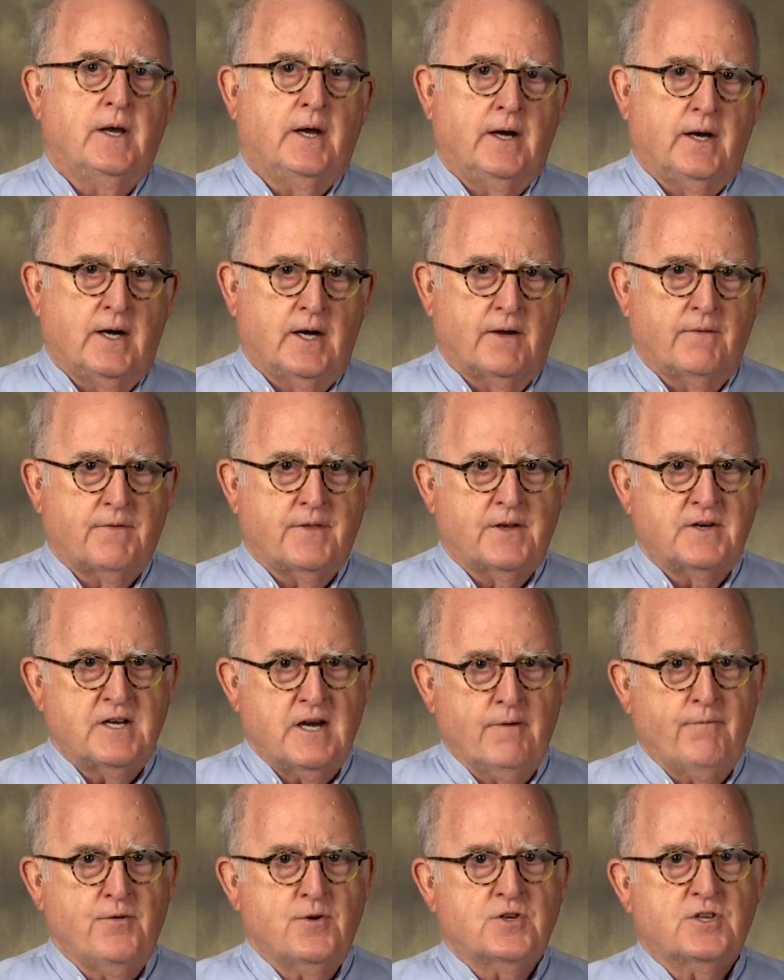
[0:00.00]
The
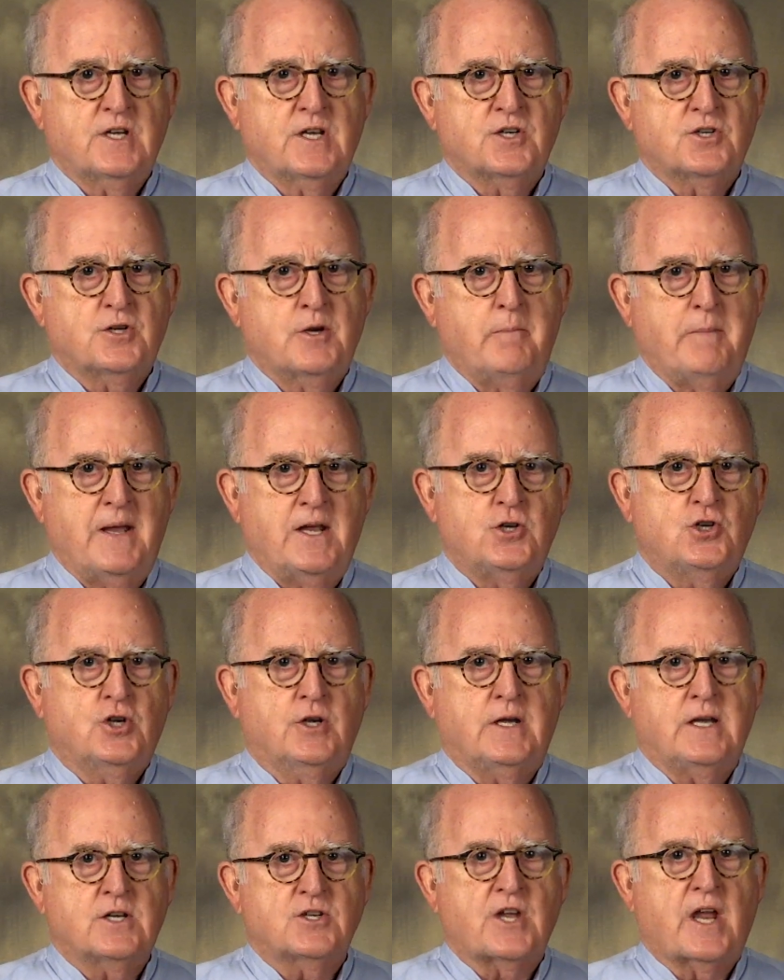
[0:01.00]
difference is
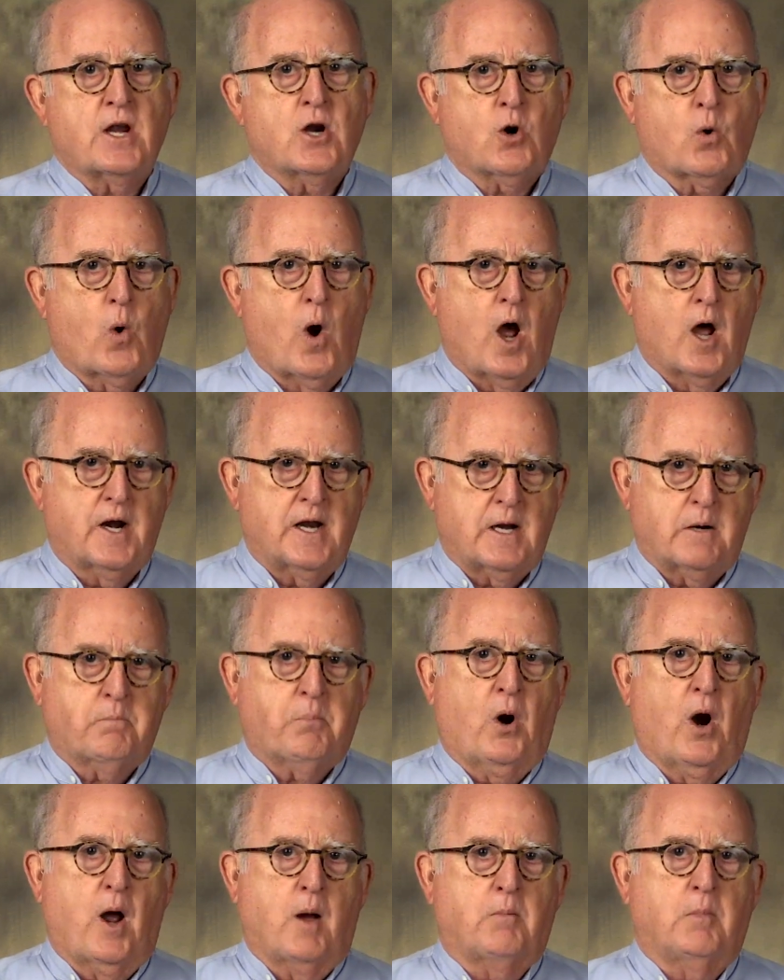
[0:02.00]
dementia is a chronic
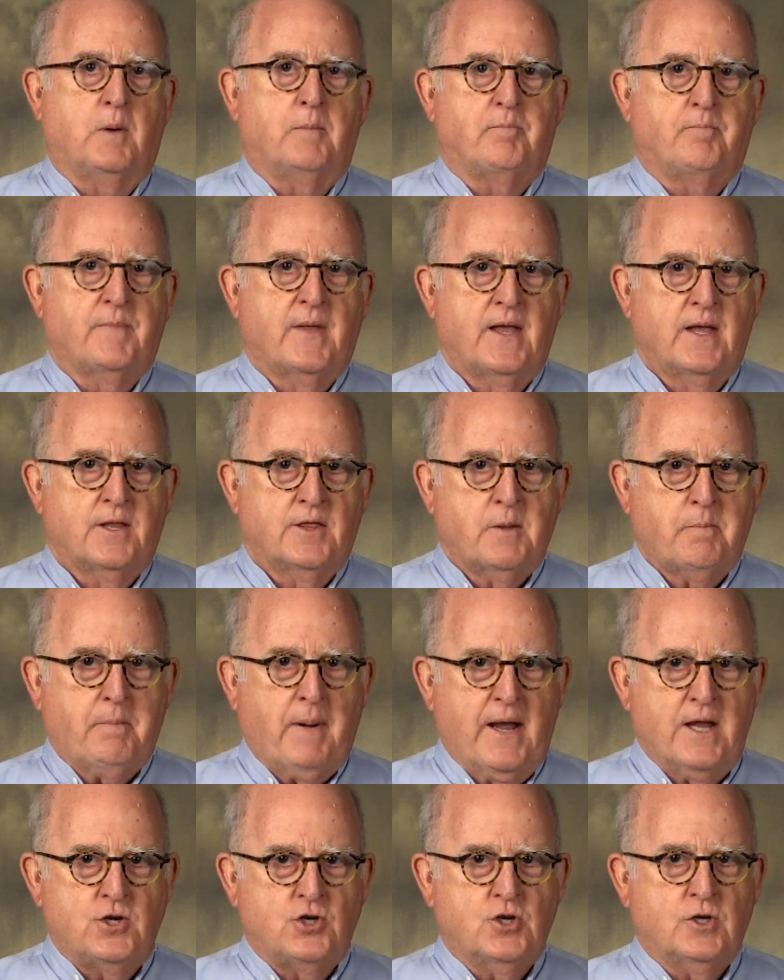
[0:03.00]
problem. The
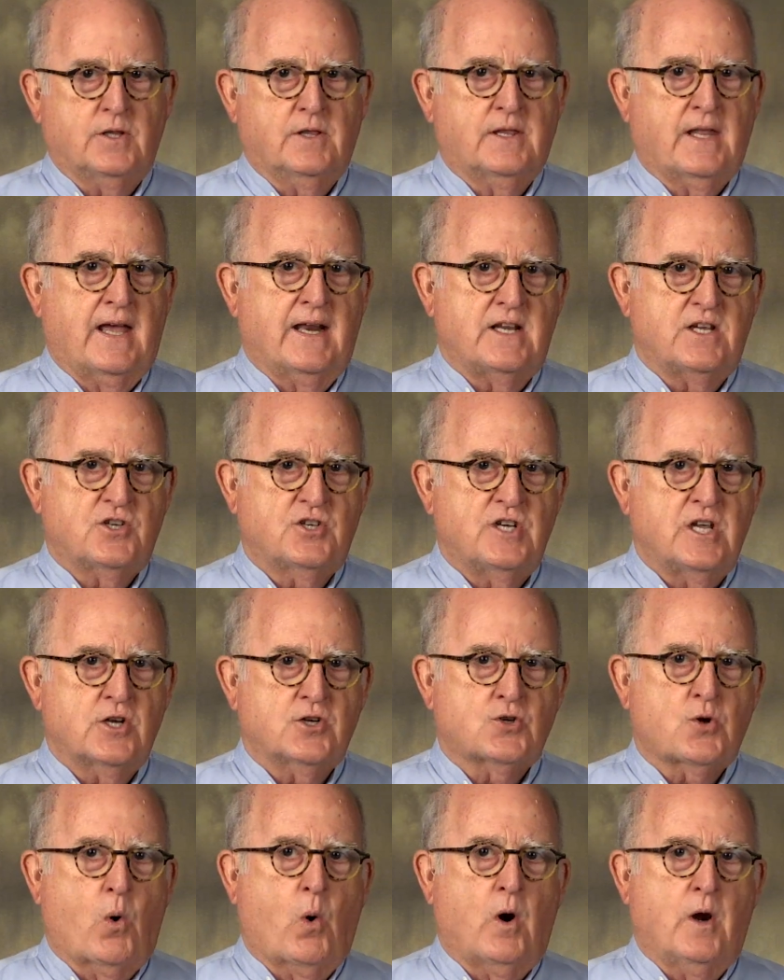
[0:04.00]
patient that is
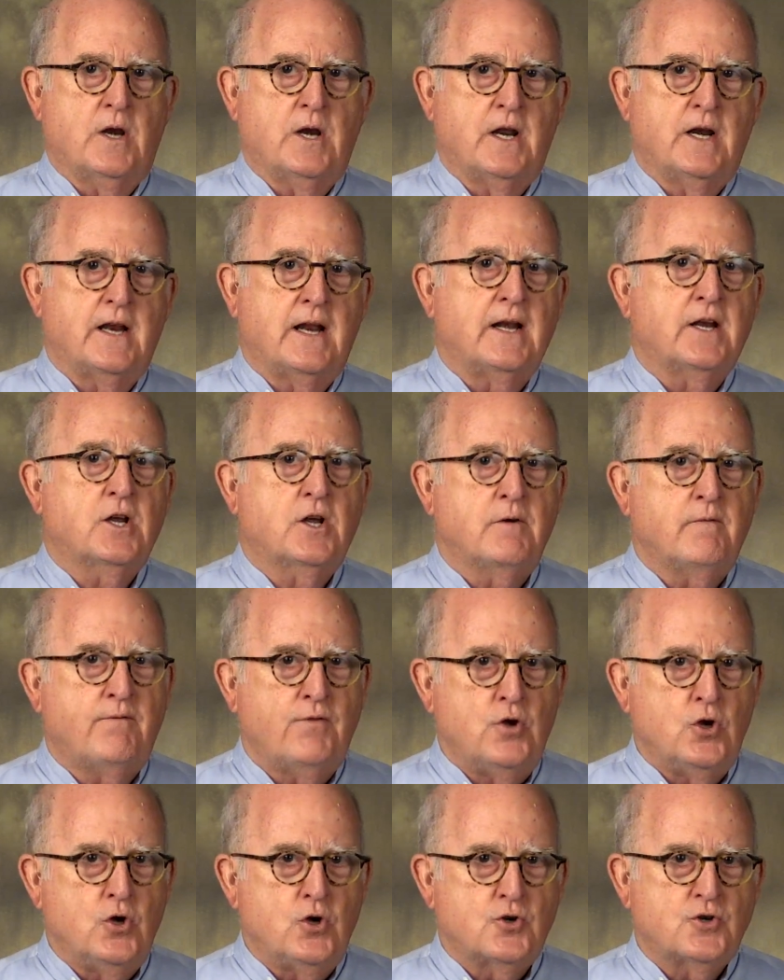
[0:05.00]
disoriented and
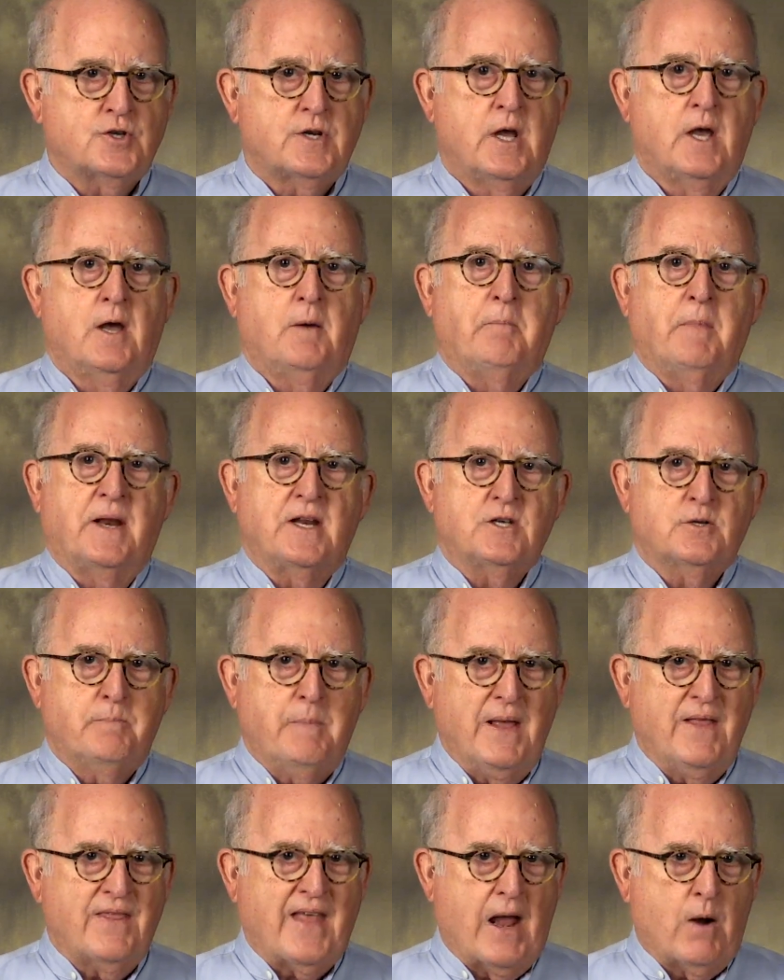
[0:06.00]
confused but has
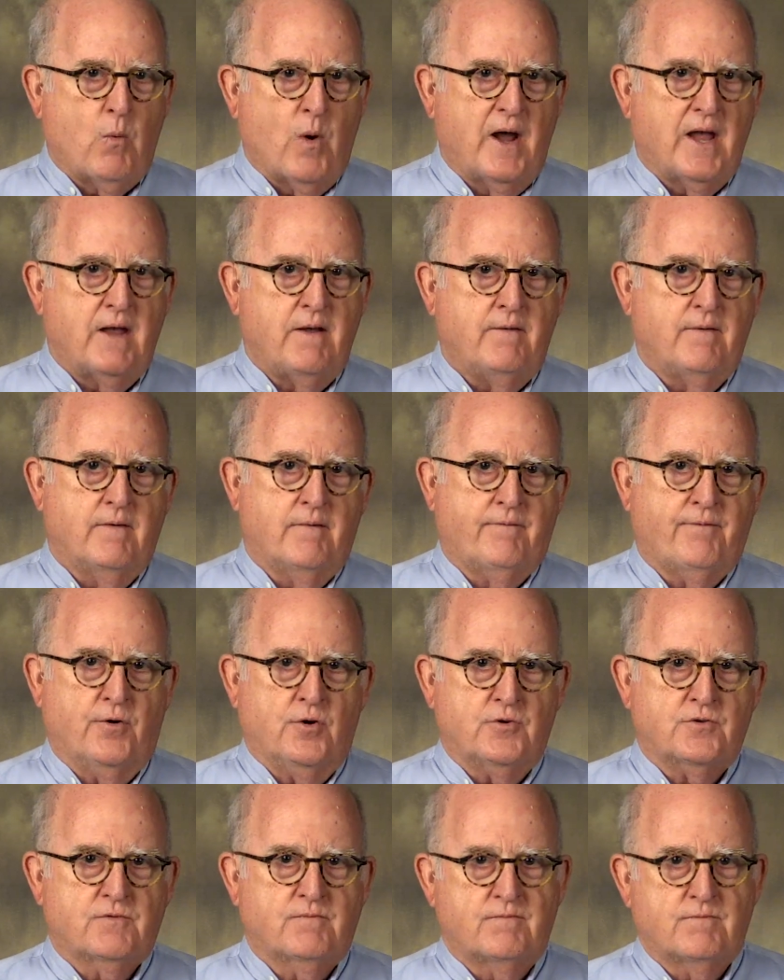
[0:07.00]
been that way
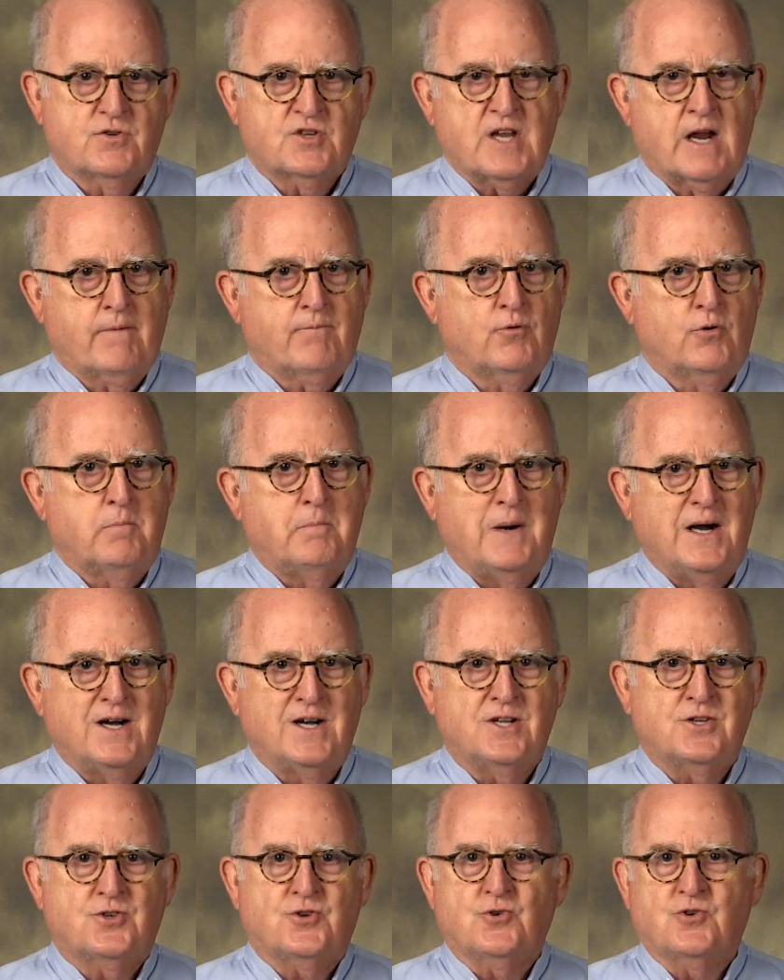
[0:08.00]
for several
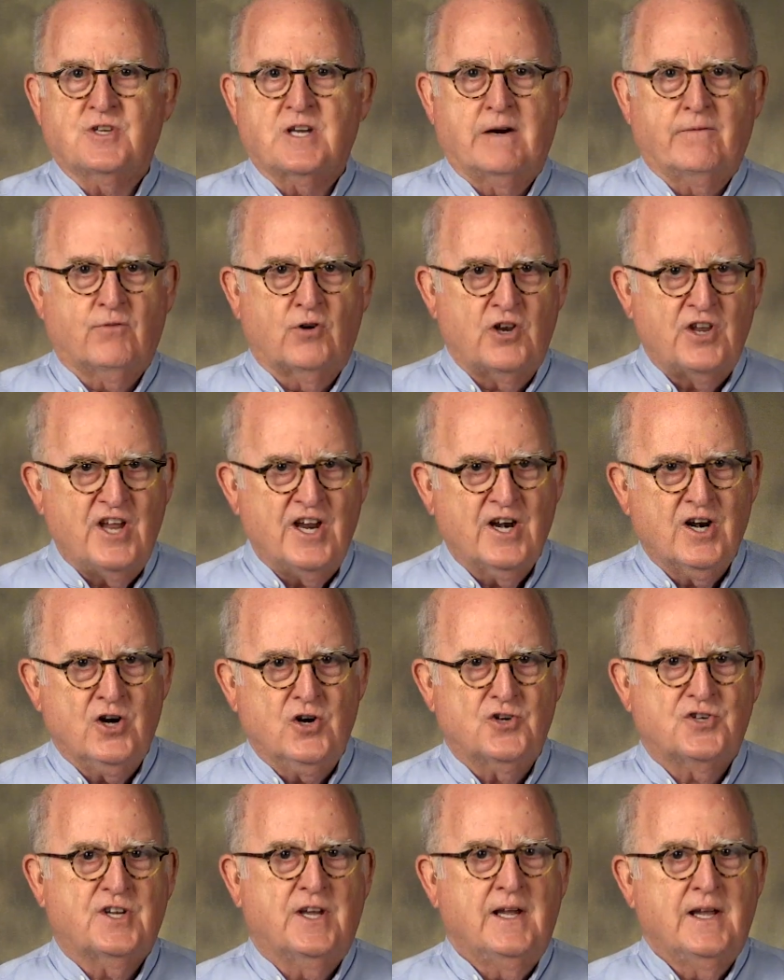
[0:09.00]
months or several
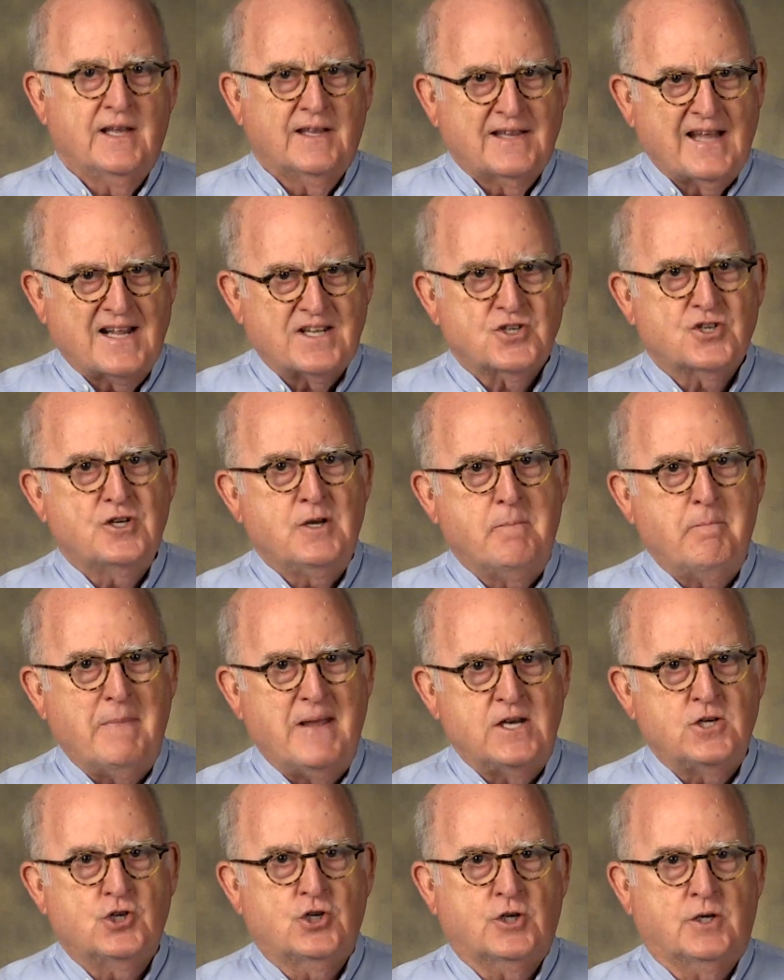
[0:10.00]
years, that's
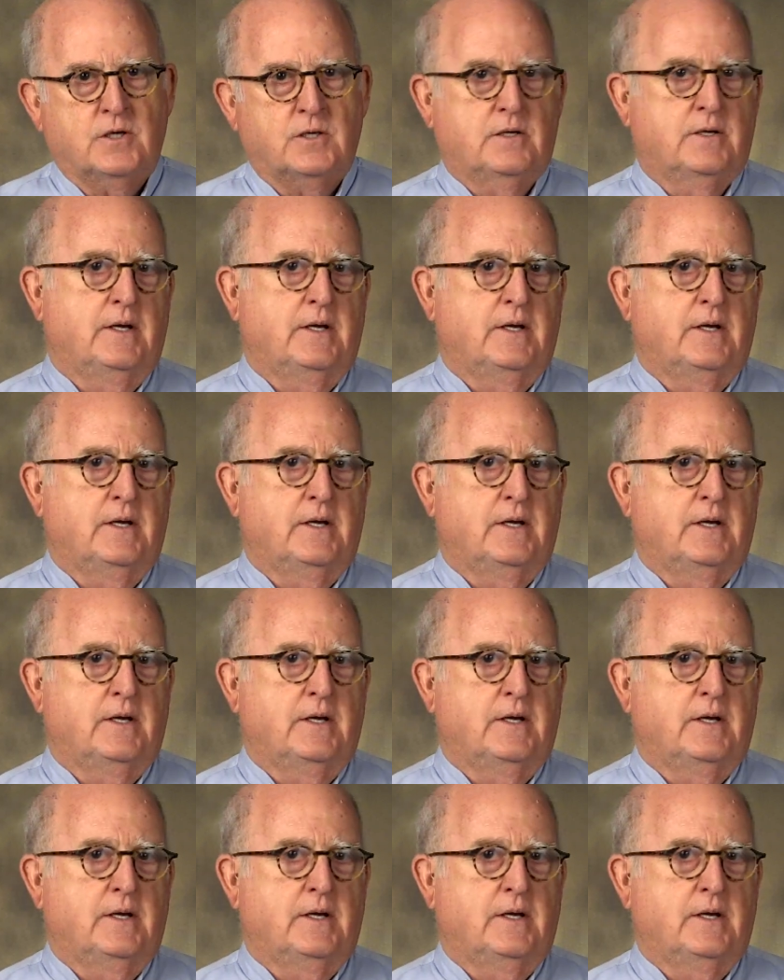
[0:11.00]
dementia.